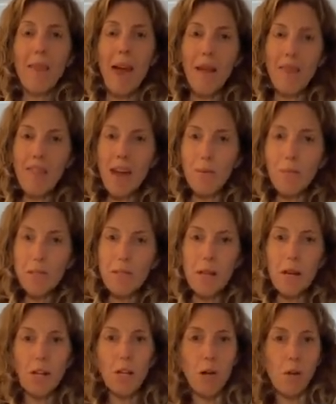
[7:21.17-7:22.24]
And that was
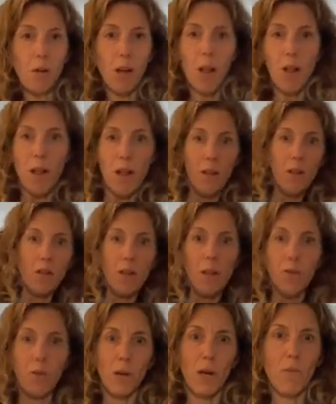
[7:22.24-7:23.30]
the, you know,
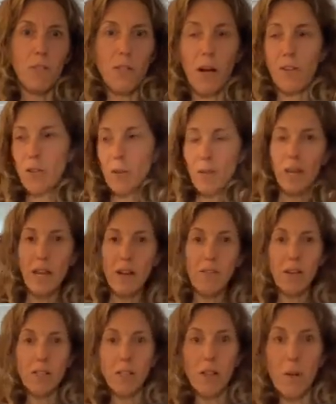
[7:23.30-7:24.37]
when I was like doing the
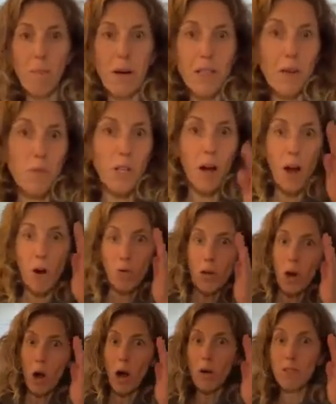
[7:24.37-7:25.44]
leaflets on the bus, I was like, oh
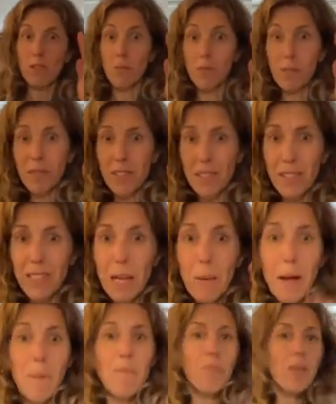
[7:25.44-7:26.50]
no, I hope no one doesn't see
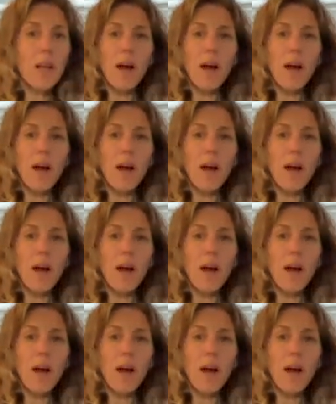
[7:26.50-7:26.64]
me.